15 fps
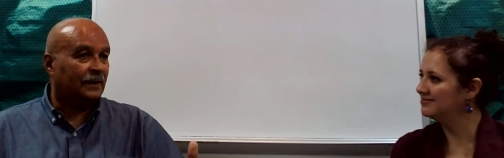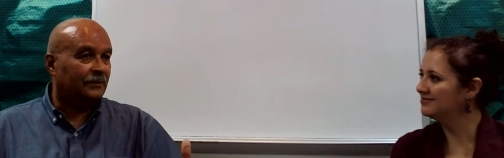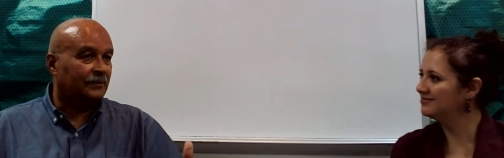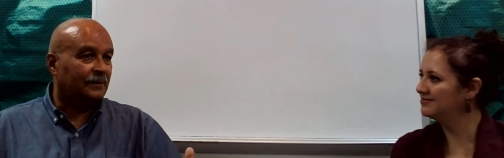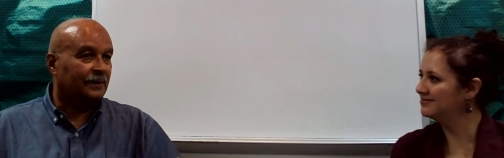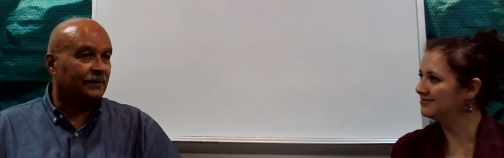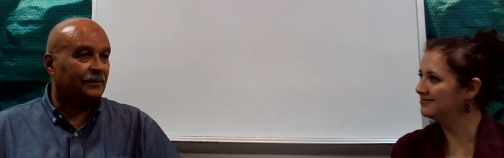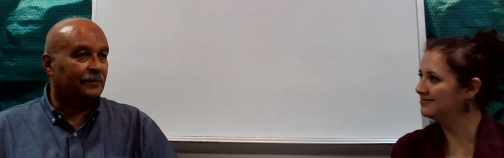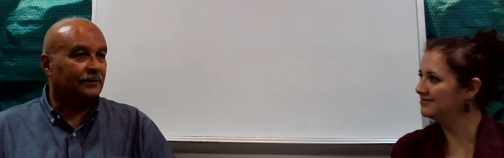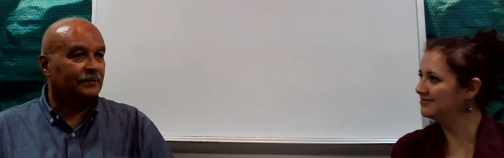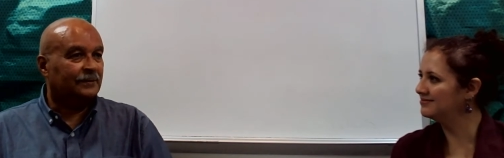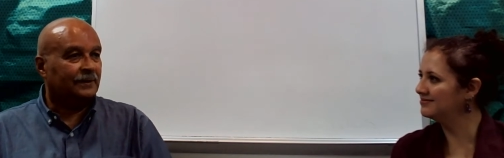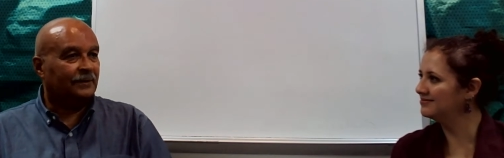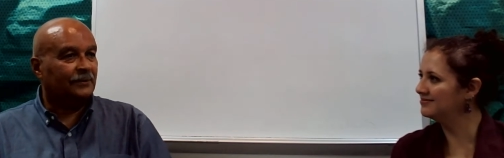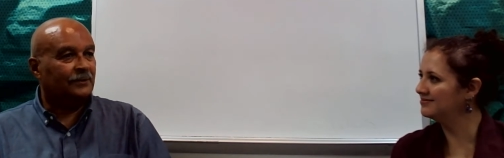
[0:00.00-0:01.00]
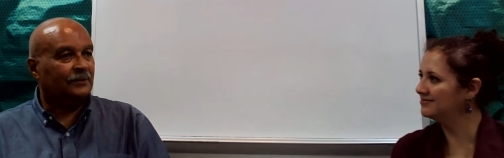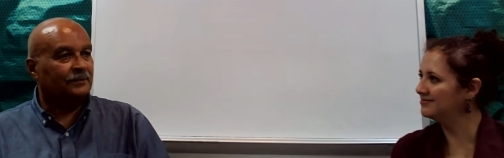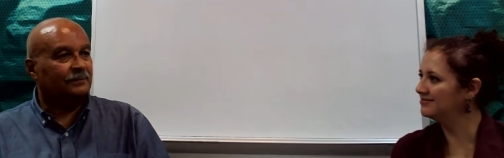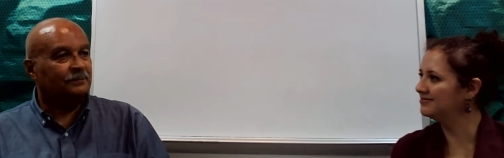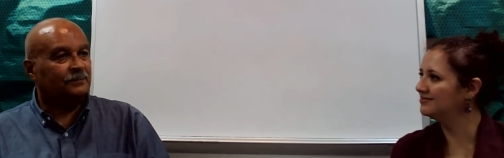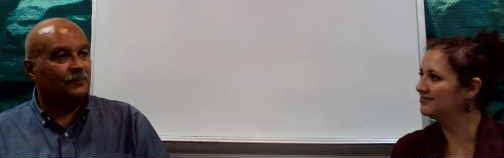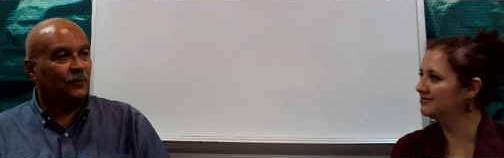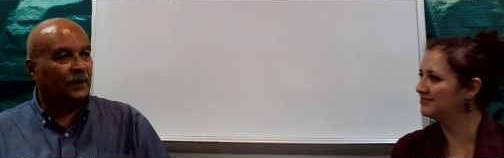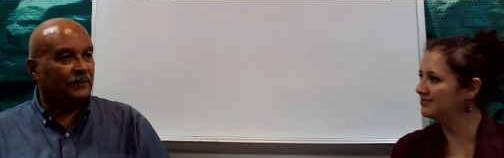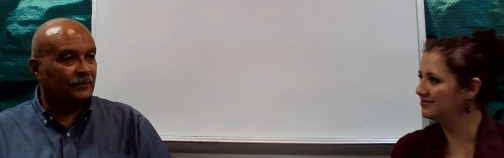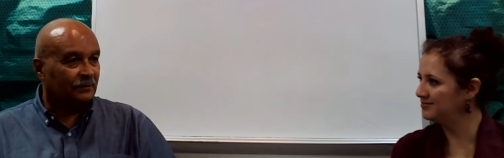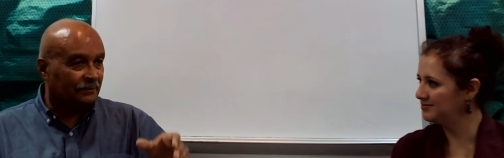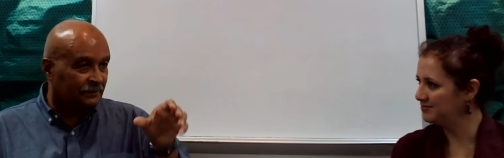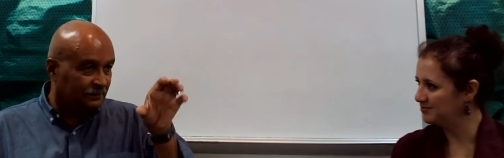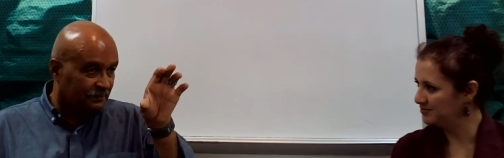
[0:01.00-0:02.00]
Speaker 1: actually other other ways
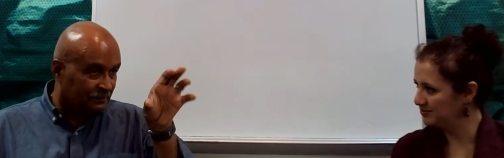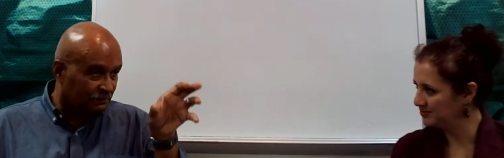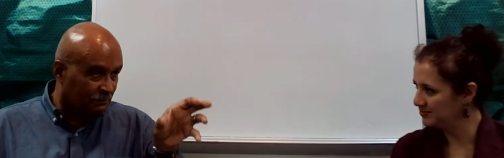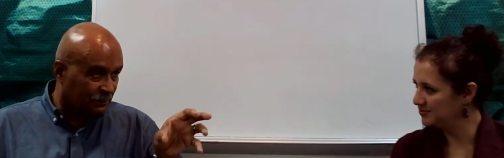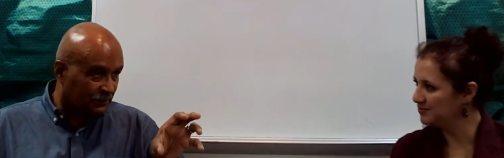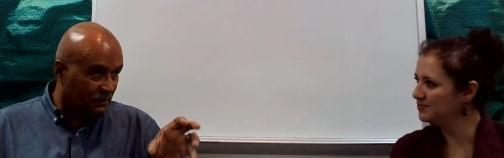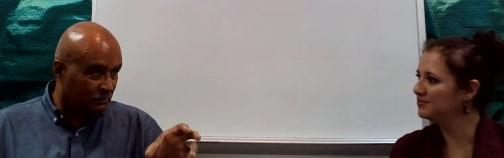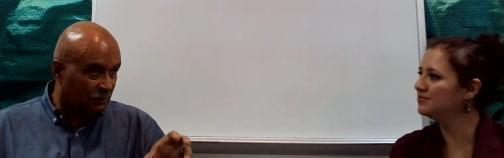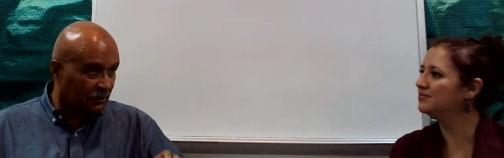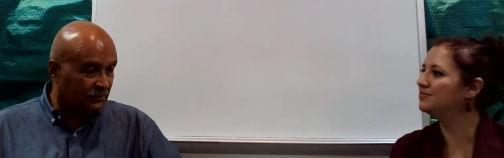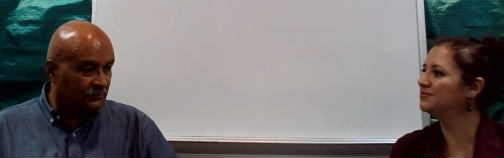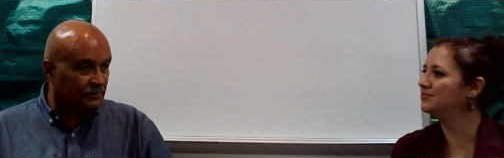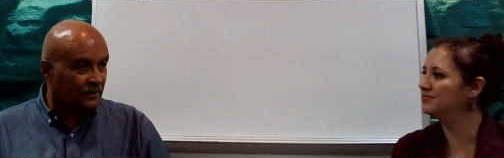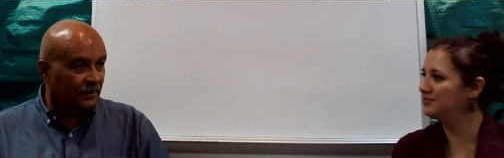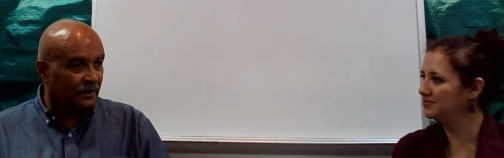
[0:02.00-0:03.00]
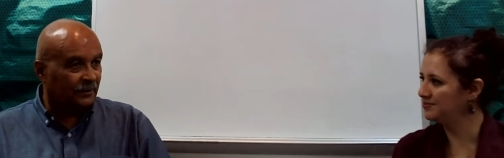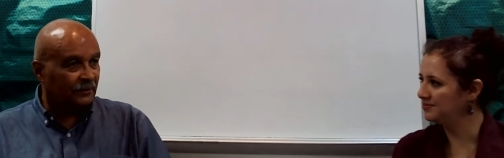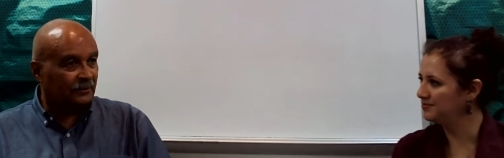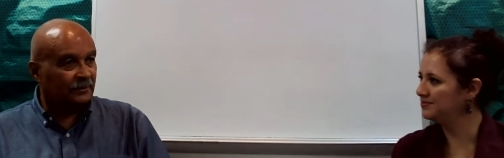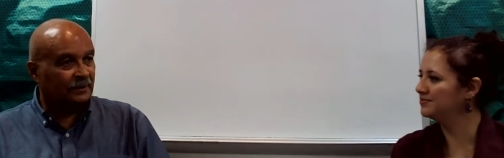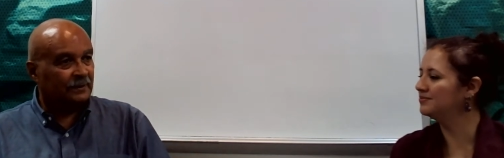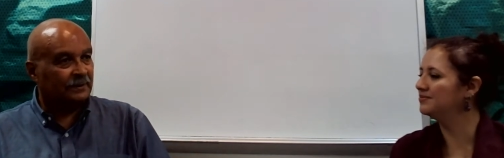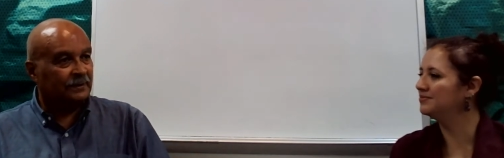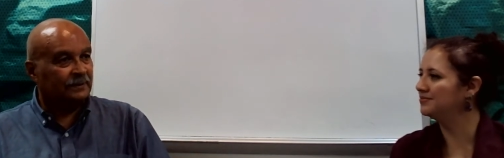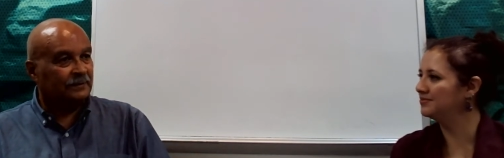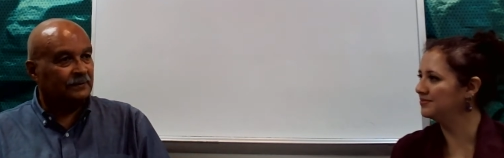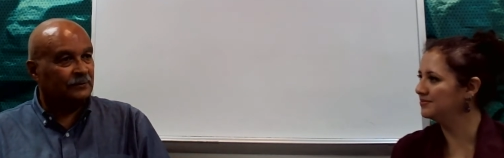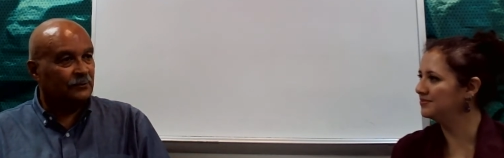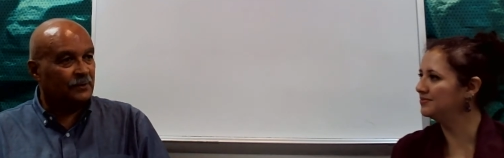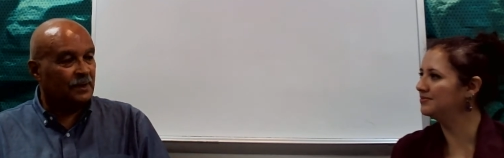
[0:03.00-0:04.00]
of putting poetry together and, and
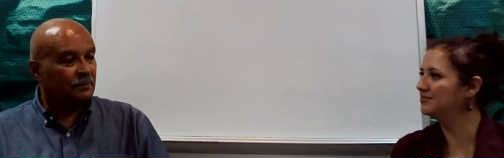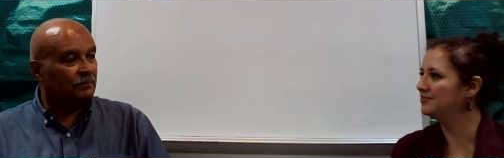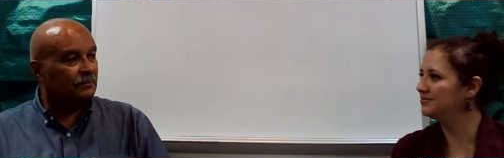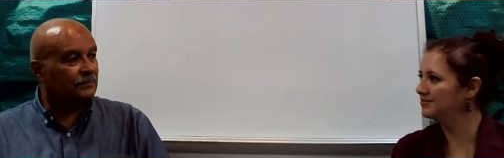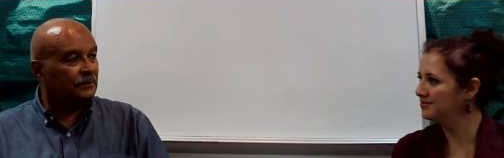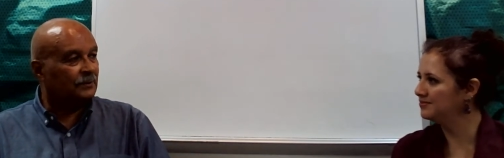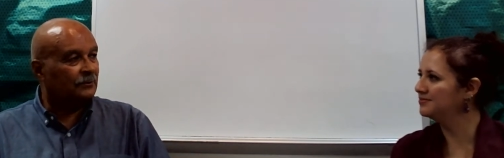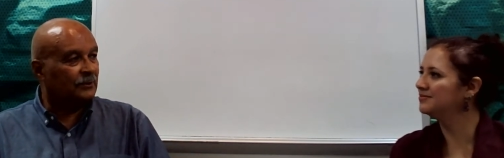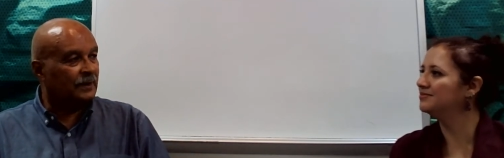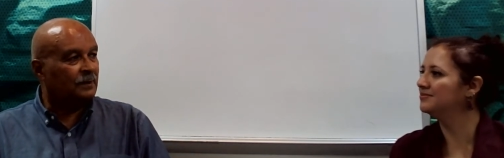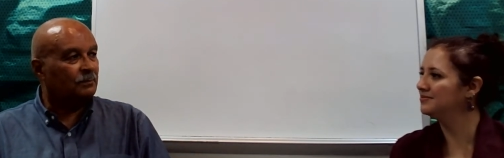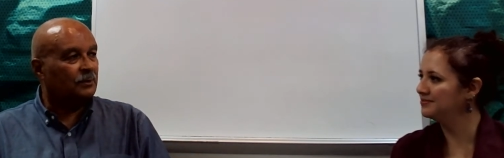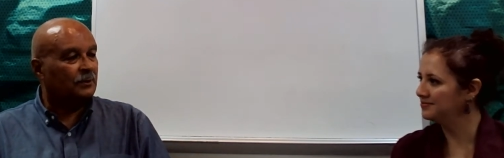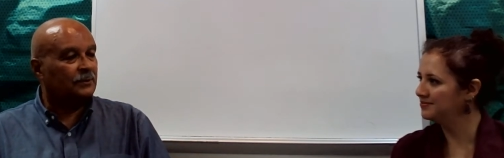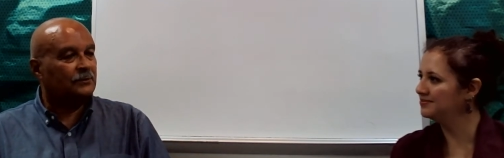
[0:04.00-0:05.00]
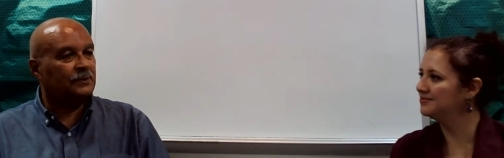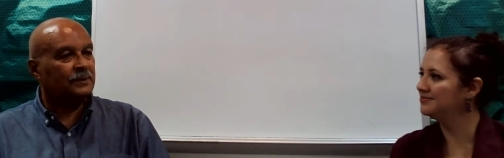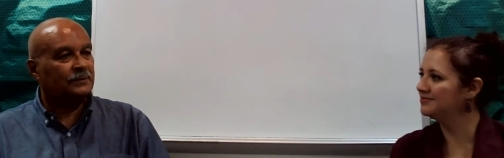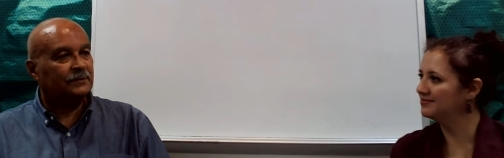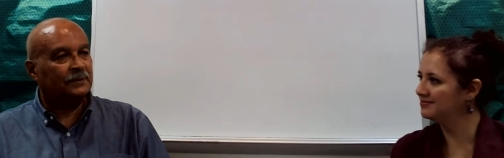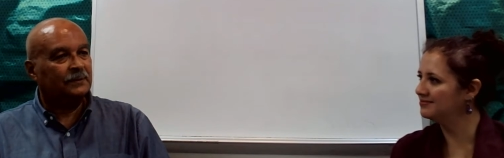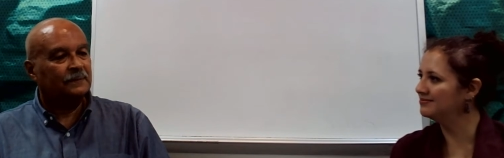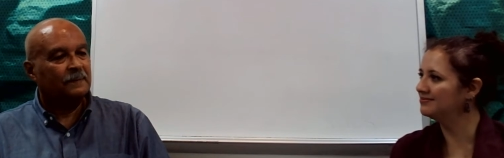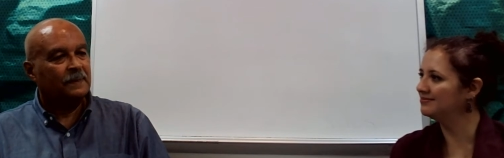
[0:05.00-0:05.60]
reading, you know, writing poetry. So,